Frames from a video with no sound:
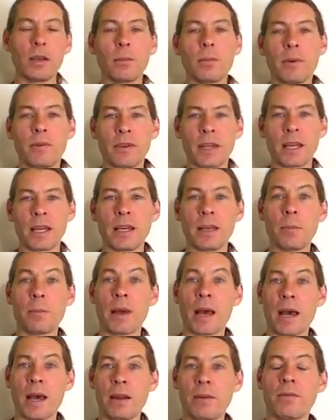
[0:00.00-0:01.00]
But if you get any
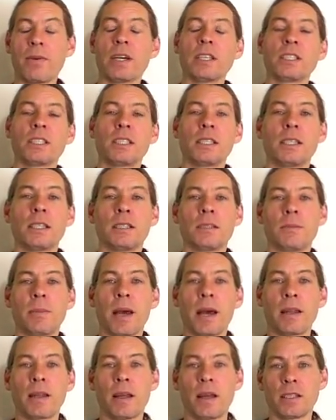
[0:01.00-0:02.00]
bad Avashtas,
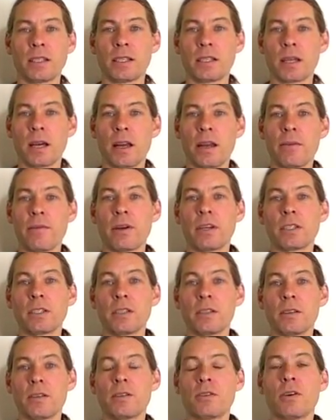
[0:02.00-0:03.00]
bad Lajitati
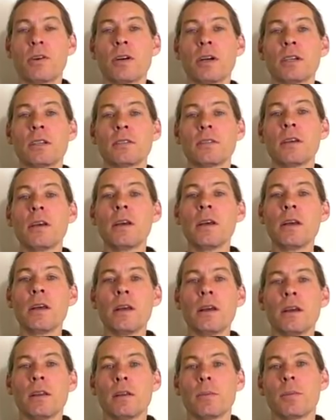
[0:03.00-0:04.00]
Avashtas in Taurus,
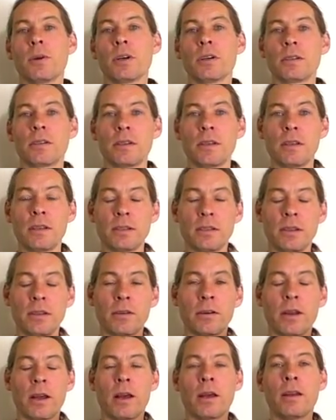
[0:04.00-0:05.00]
the person is
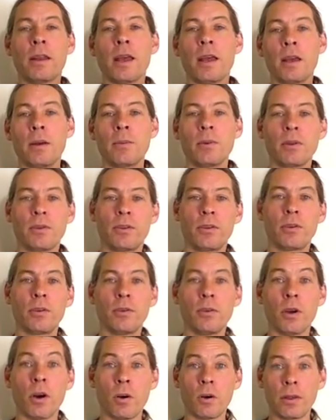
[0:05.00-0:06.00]
either unable to
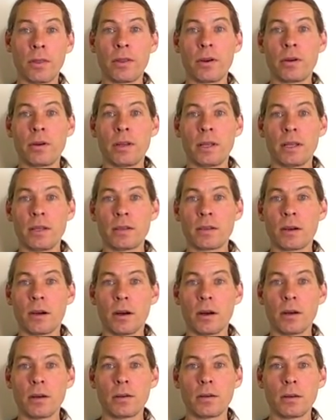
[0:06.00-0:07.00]
know what their needs
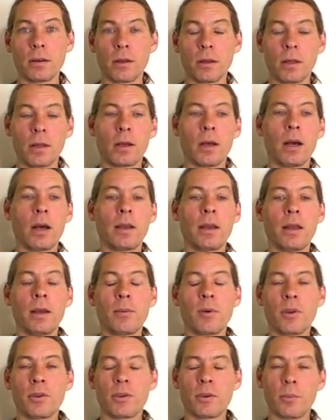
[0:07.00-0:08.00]
are,
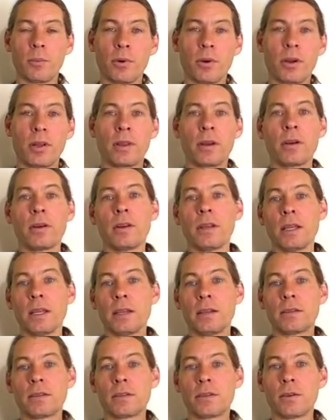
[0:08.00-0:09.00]
unable to bring their
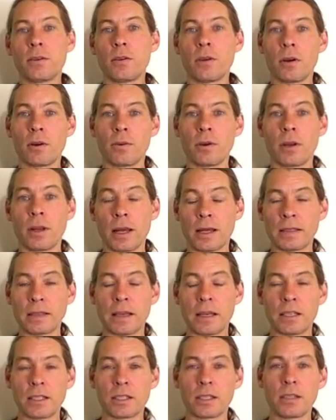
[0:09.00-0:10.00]
needs to their
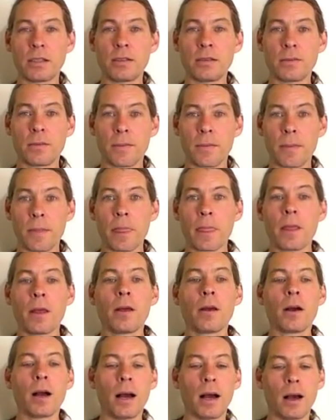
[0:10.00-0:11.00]
realization,
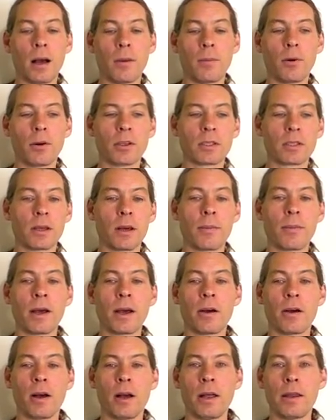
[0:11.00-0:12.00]
or
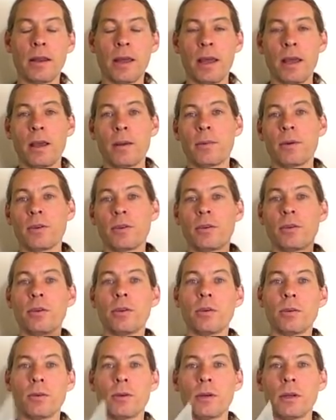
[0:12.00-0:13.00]
somehow unable
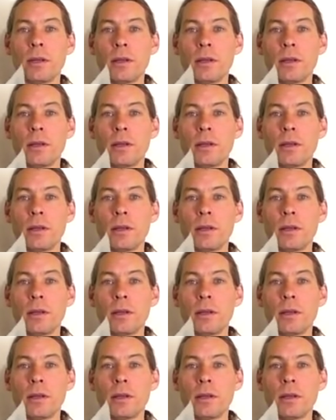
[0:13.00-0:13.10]
to